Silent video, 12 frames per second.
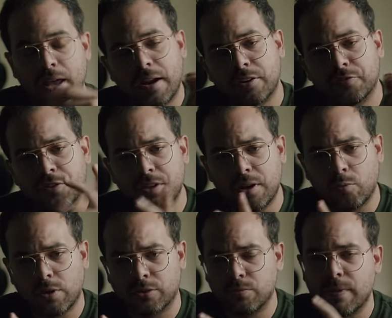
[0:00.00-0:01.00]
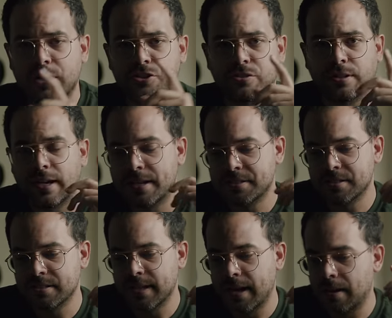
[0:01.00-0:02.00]
Another thing that I wanted to mention, guys,
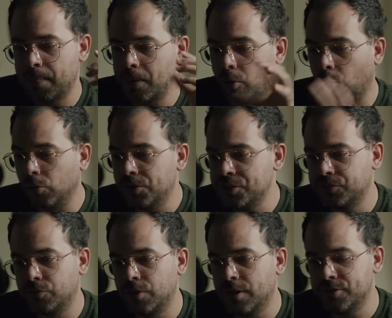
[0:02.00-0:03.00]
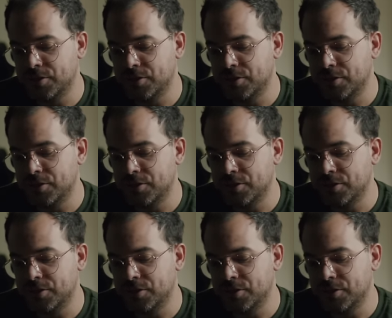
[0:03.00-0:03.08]
is that all this footage